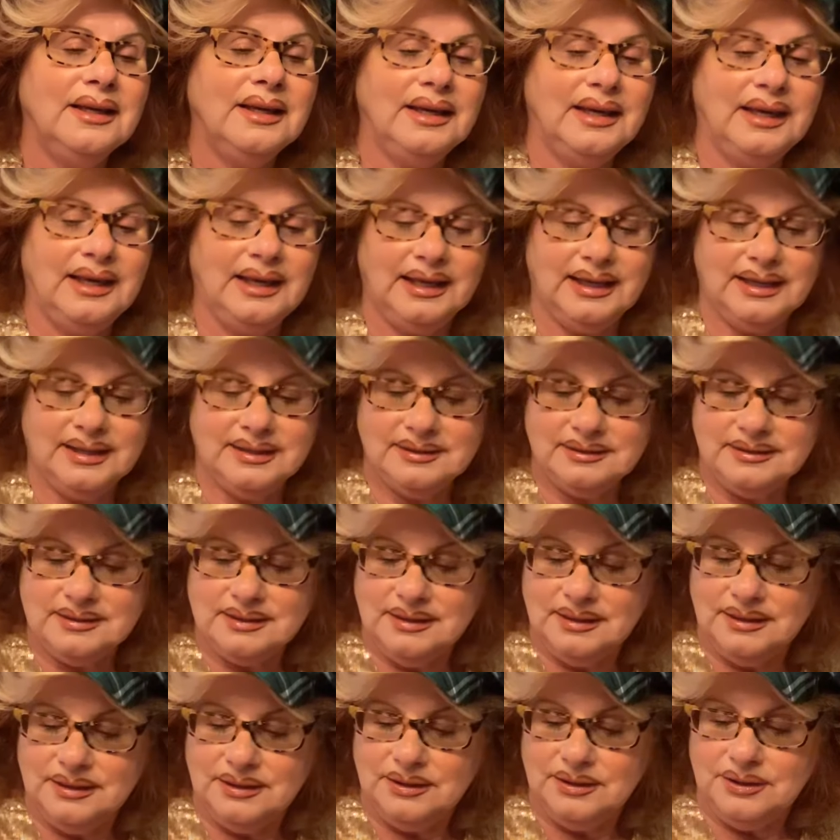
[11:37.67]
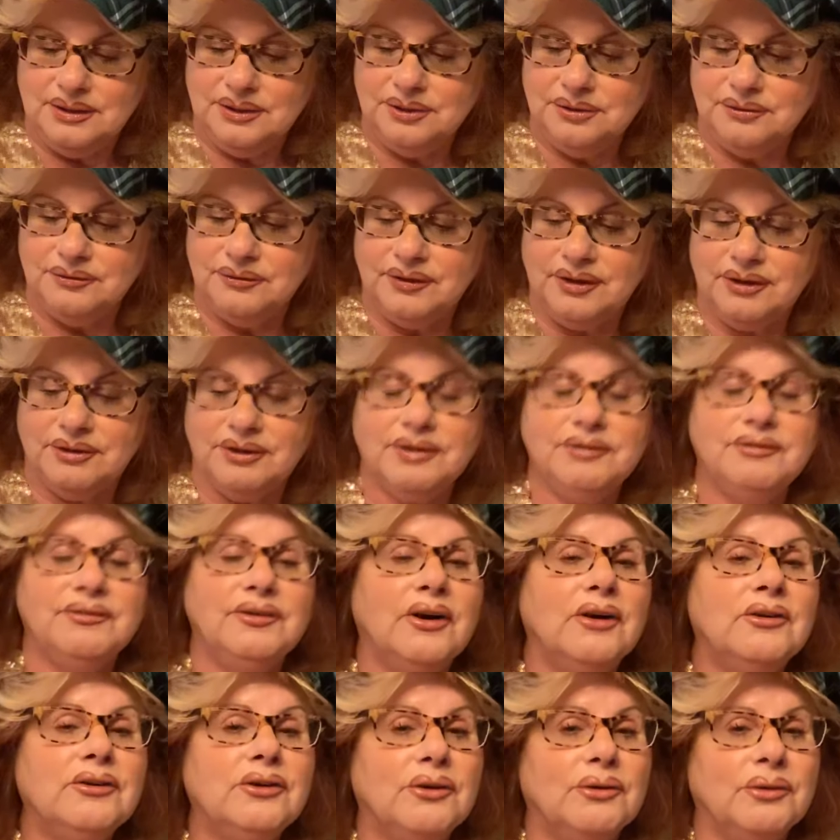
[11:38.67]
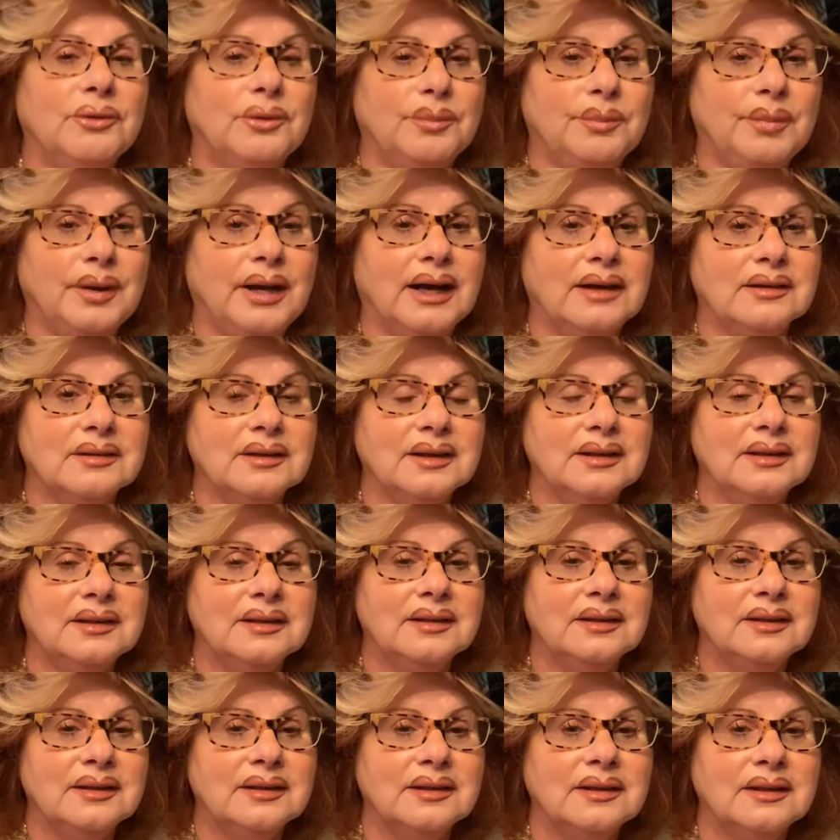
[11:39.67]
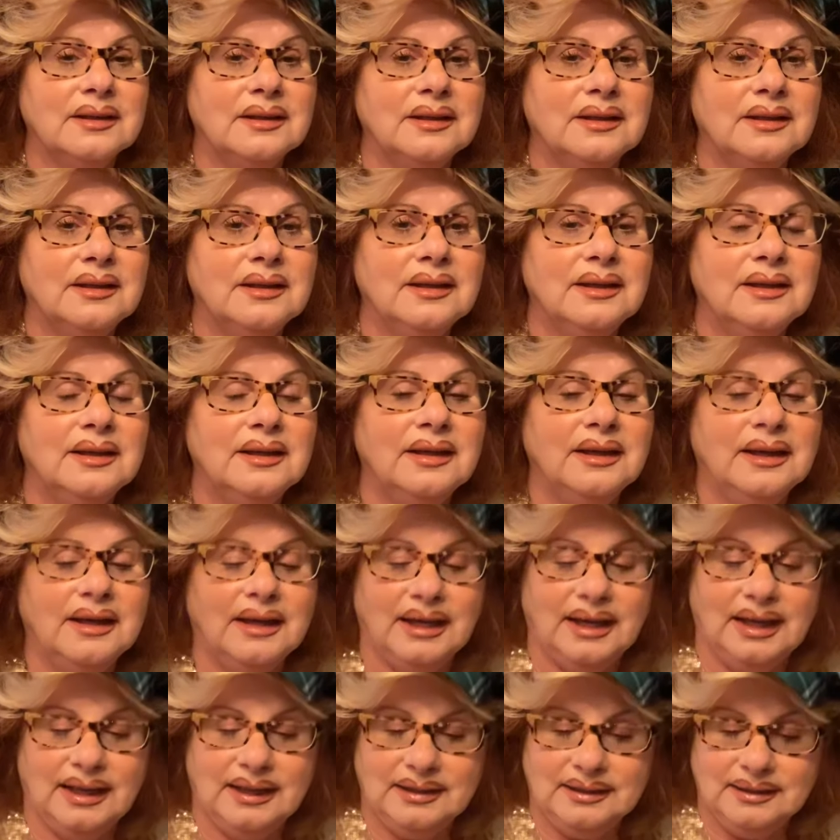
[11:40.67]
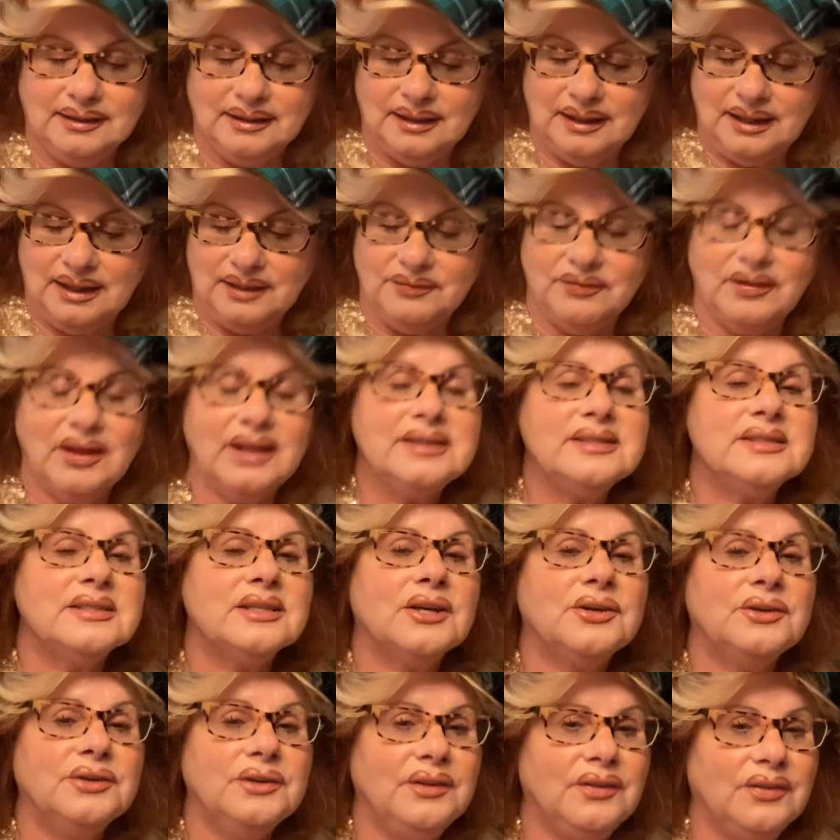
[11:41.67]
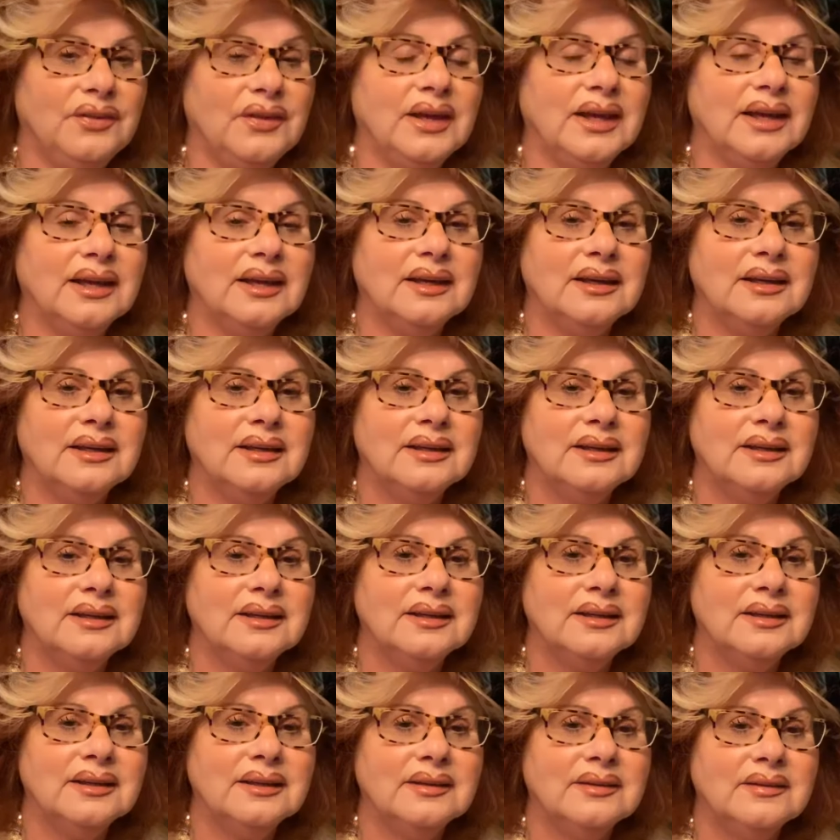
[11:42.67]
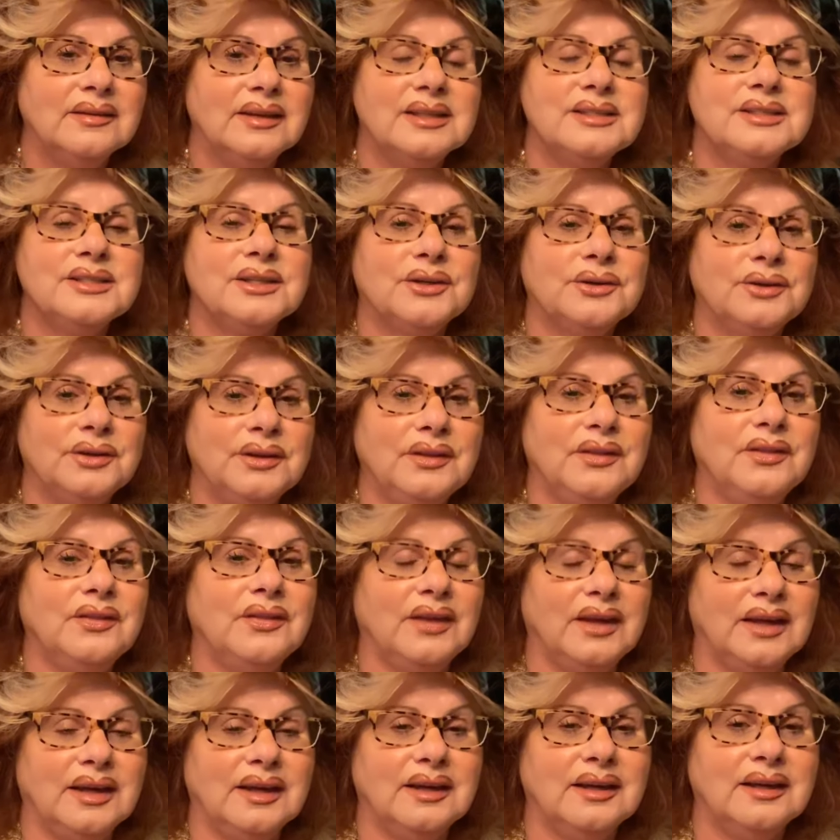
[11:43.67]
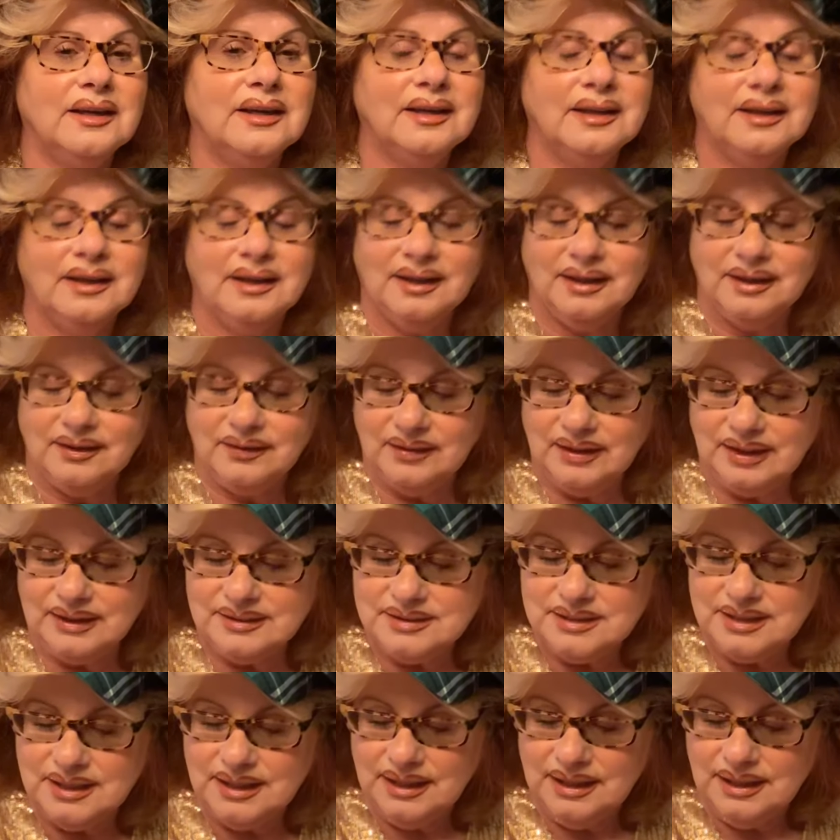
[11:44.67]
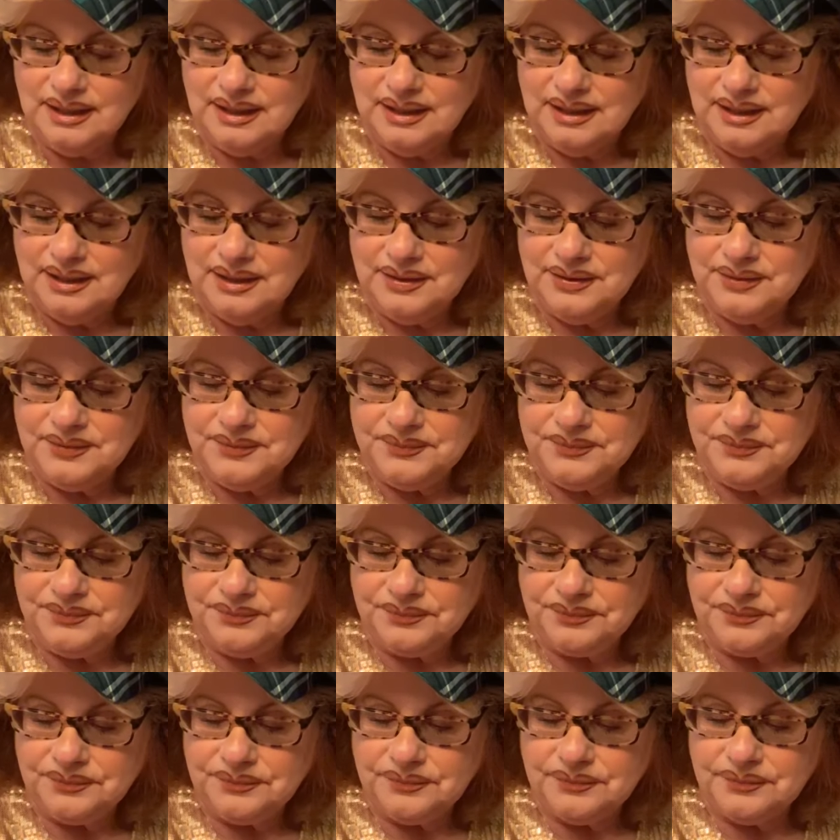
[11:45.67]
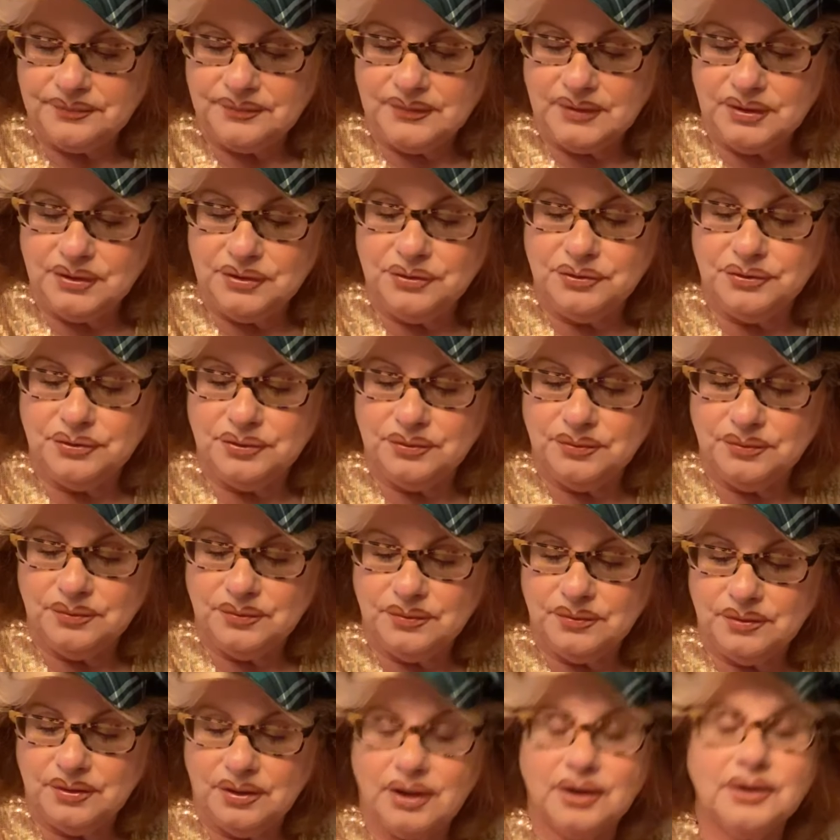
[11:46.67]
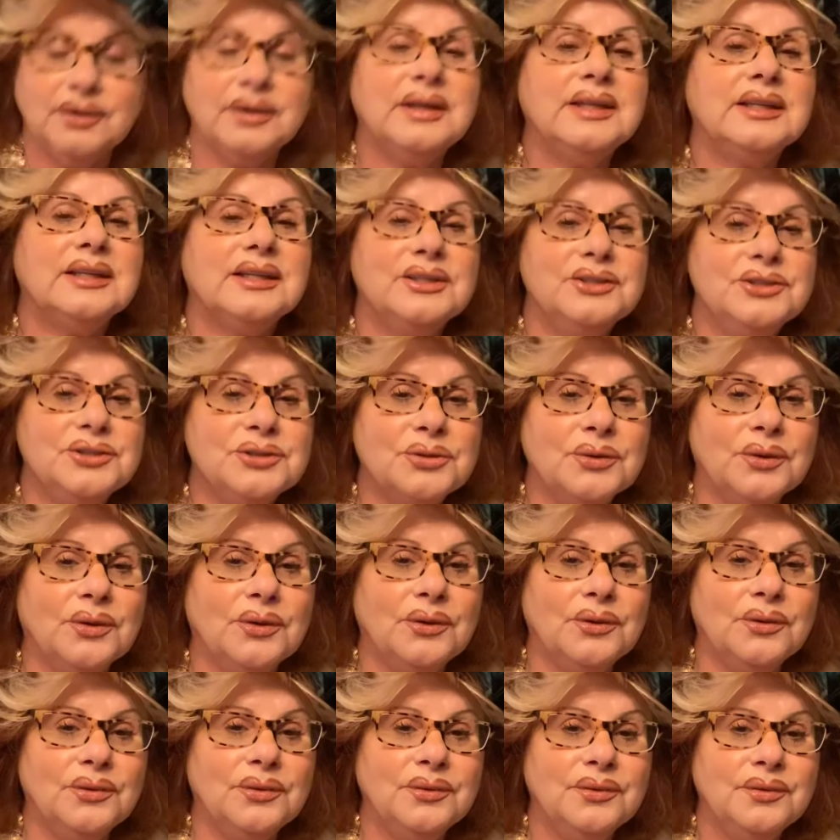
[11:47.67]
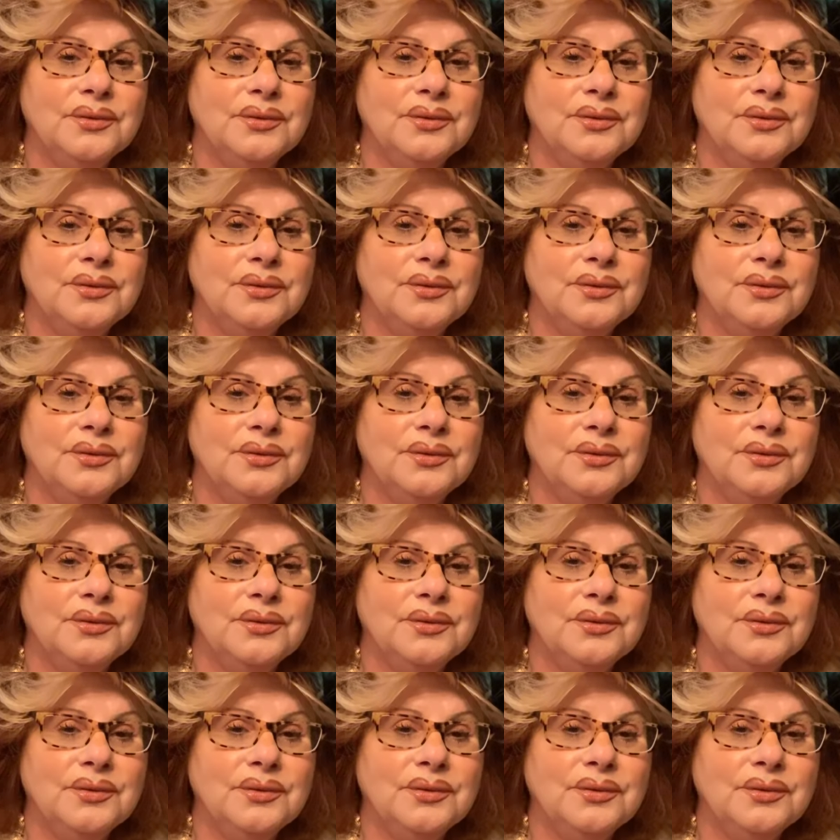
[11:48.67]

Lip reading: And you're very vocal about it. And that's a good thing. That's a good thing, that you are in control.